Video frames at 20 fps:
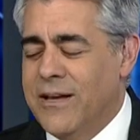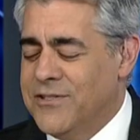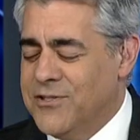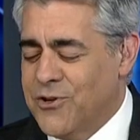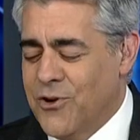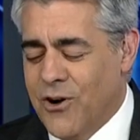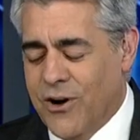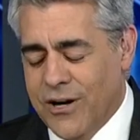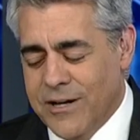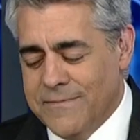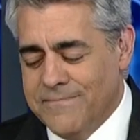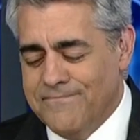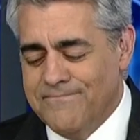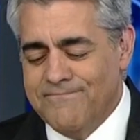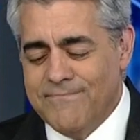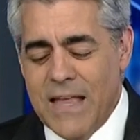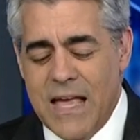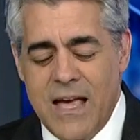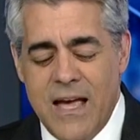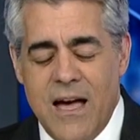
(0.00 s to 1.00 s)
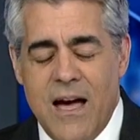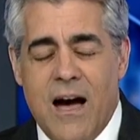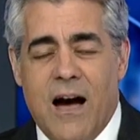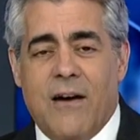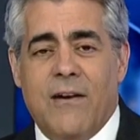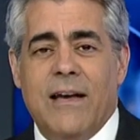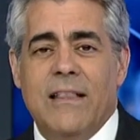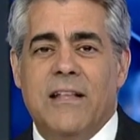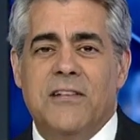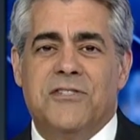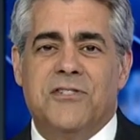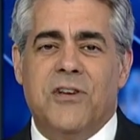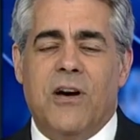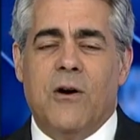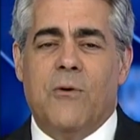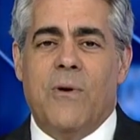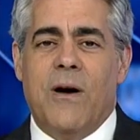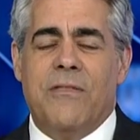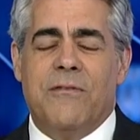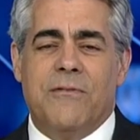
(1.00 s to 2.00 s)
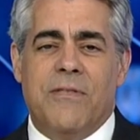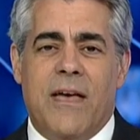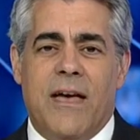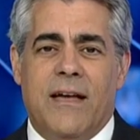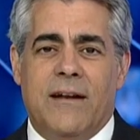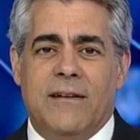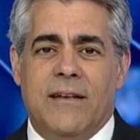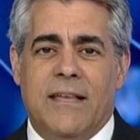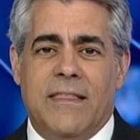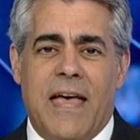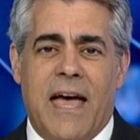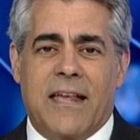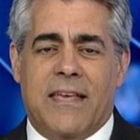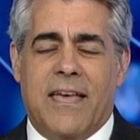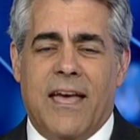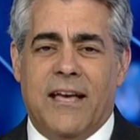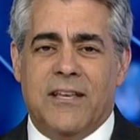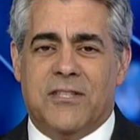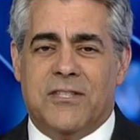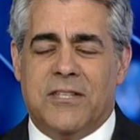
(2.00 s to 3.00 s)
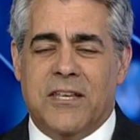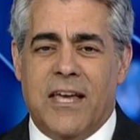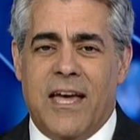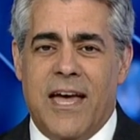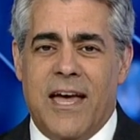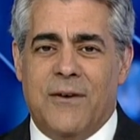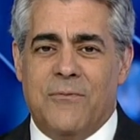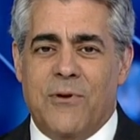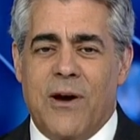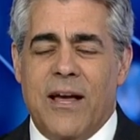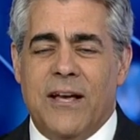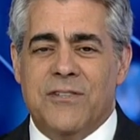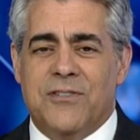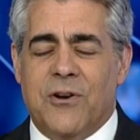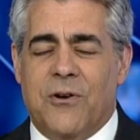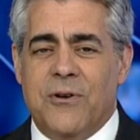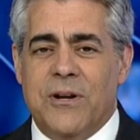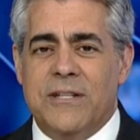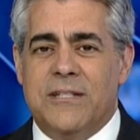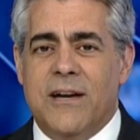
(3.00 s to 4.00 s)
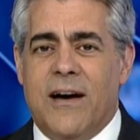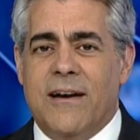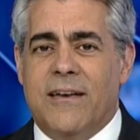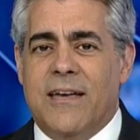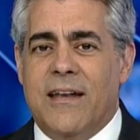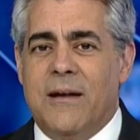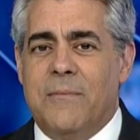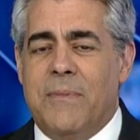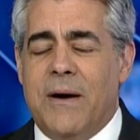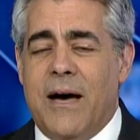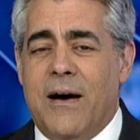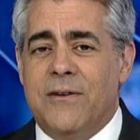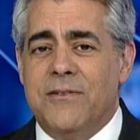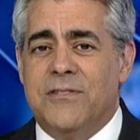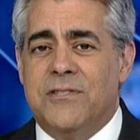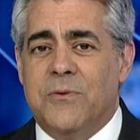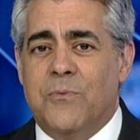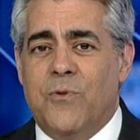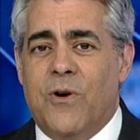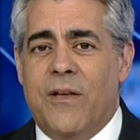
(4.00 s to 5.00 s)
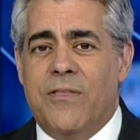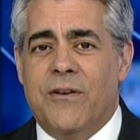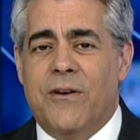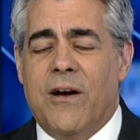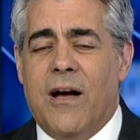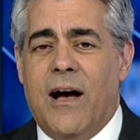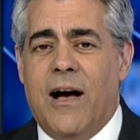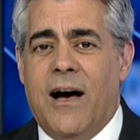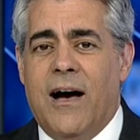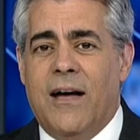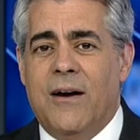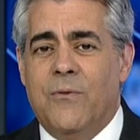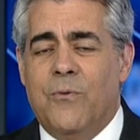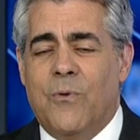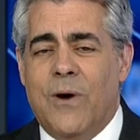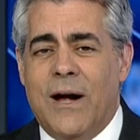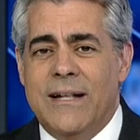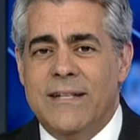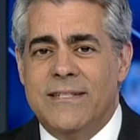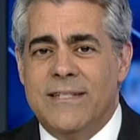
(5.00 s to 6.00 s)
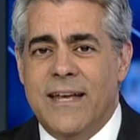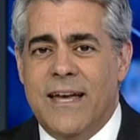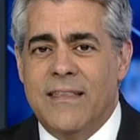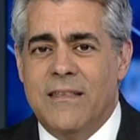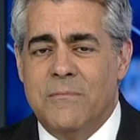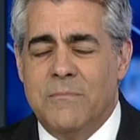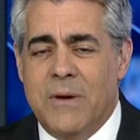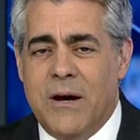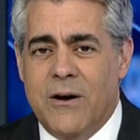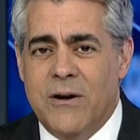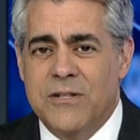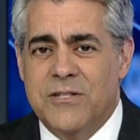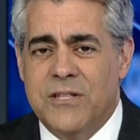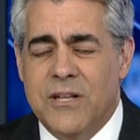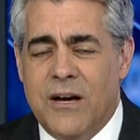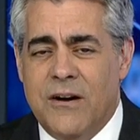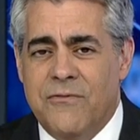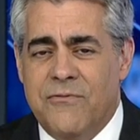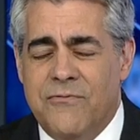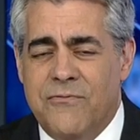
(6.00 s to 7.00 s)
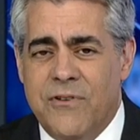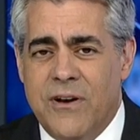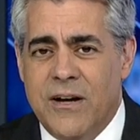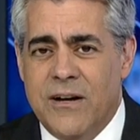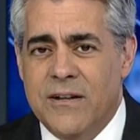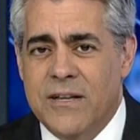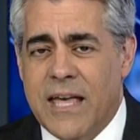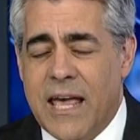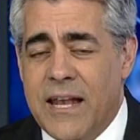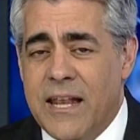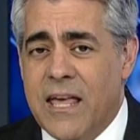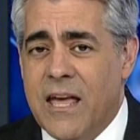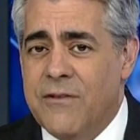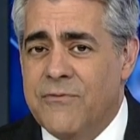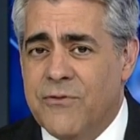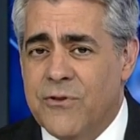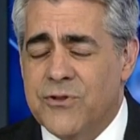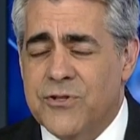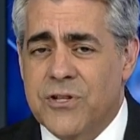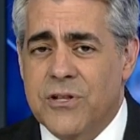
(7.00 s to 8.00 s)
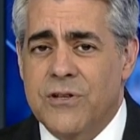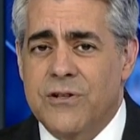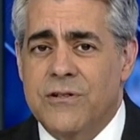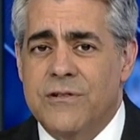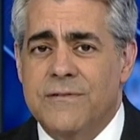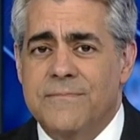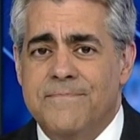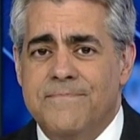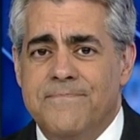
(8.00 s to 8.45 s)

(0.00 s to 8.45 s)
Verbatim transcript: Oh, oh, Sorry. Oh, man. All right, let's talk weather then in that case. And Ray is already talking about some weather on Wednesday that merits a KDK first alert.